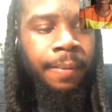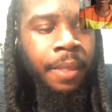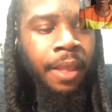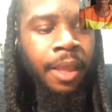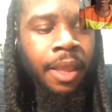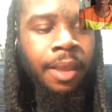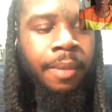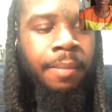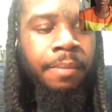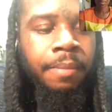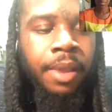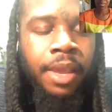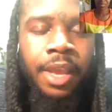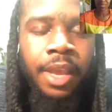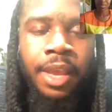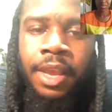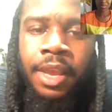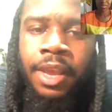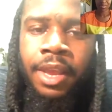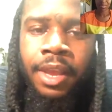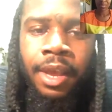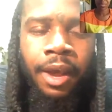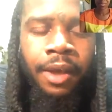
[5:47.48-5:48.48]

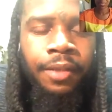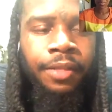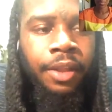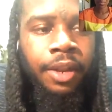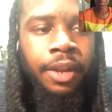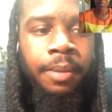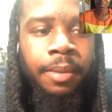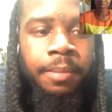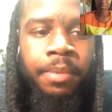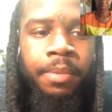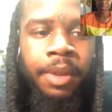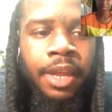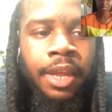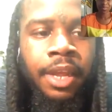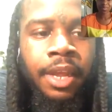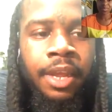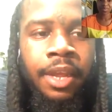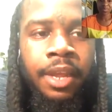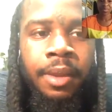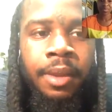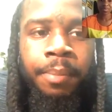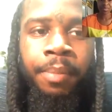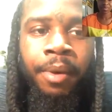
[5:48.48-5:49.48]
me, other than
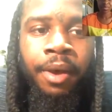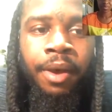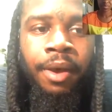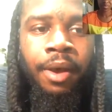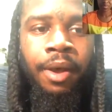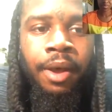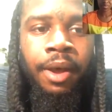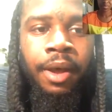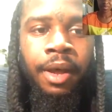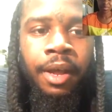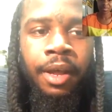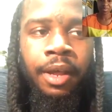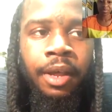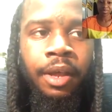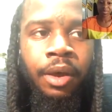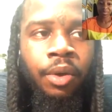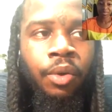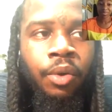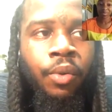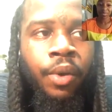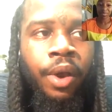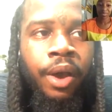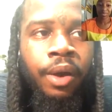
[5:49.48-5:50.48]
me,
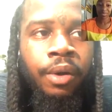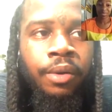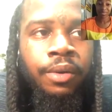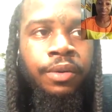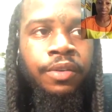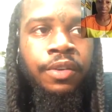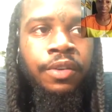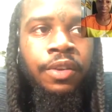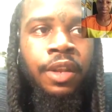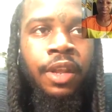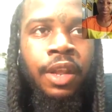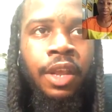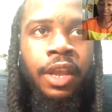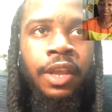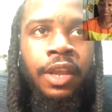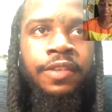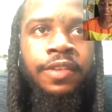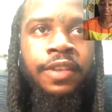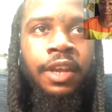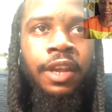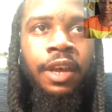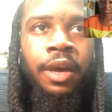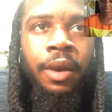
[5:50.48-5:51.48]
who else? It's
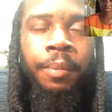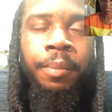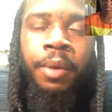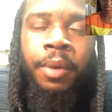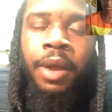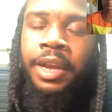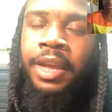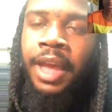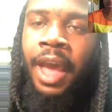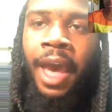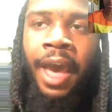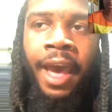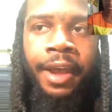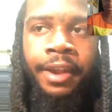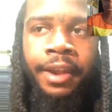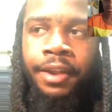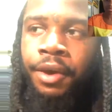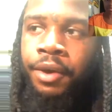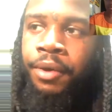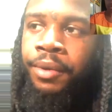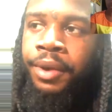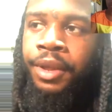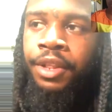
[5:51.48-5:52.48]
a guy I
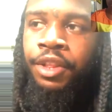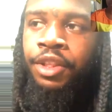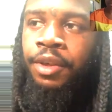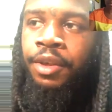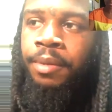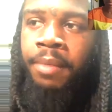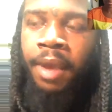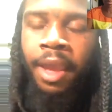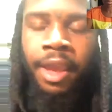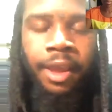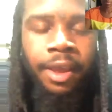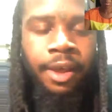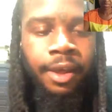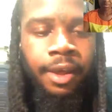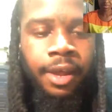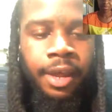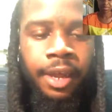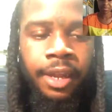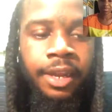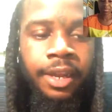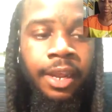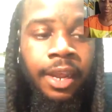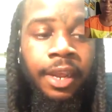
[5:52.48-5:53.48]
know in Jamaica,
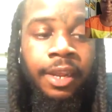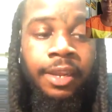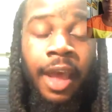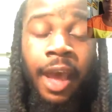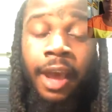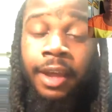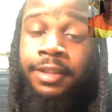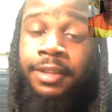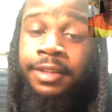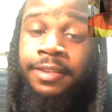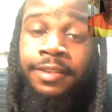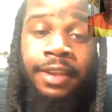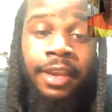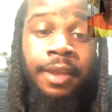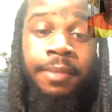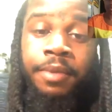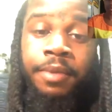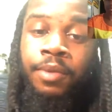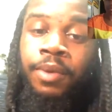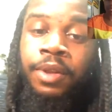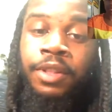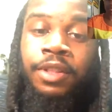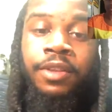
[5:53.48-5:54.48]
and then Dr. Sebi,
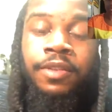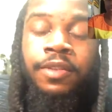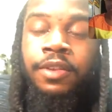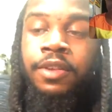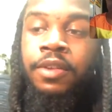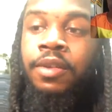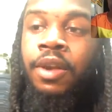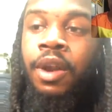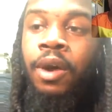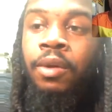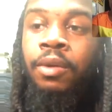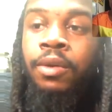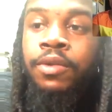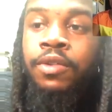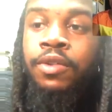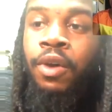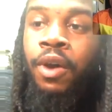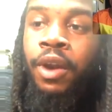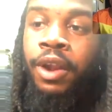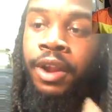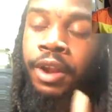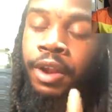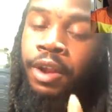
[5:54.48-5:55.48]
which is,
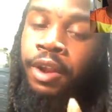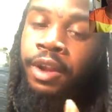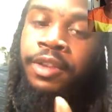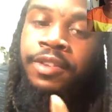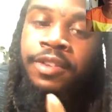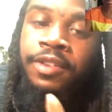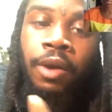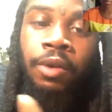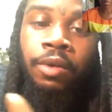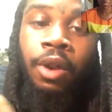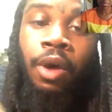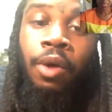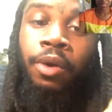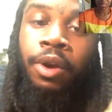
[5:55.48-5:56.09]
sorry to hear he's no longer